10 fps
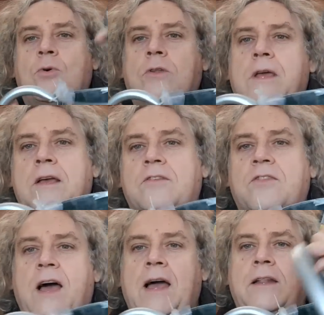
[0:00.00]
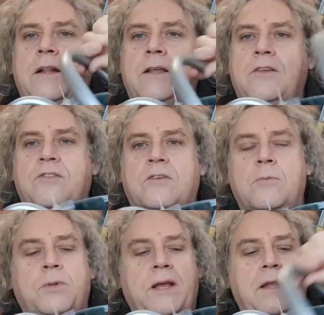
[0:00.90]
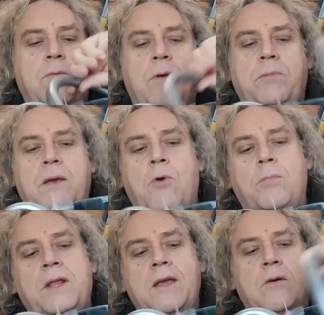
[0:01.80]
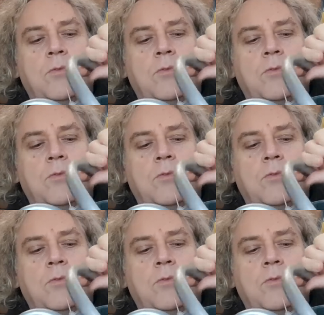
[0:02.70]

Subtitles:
one is the handle is completely wibbly wobbly,